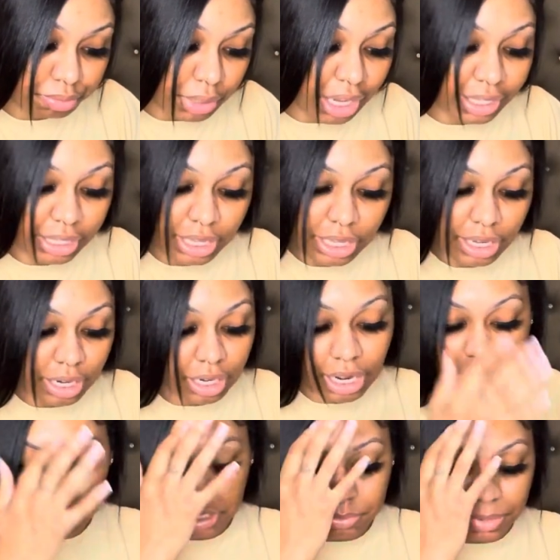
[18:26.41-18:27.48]
again,
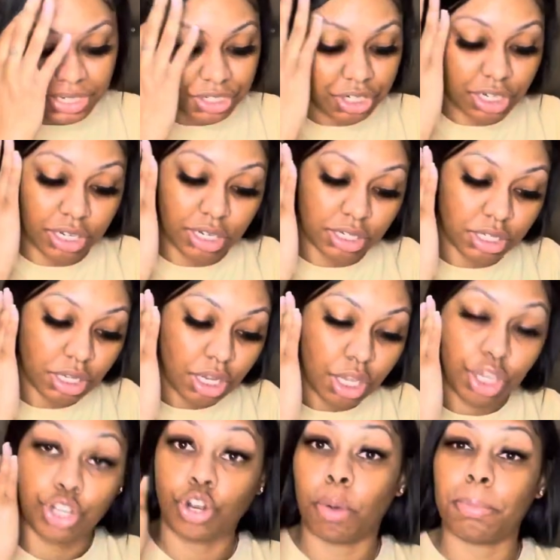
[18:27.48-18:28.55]
I just mentioned,
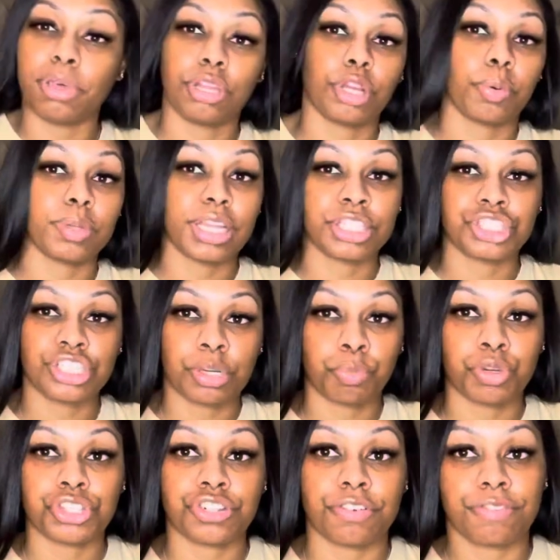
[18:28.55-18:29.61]
you know, building a relationship
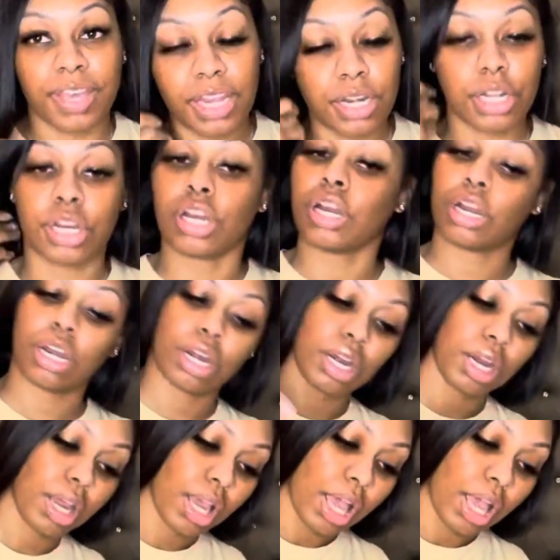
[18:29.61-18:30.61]
with your vendor.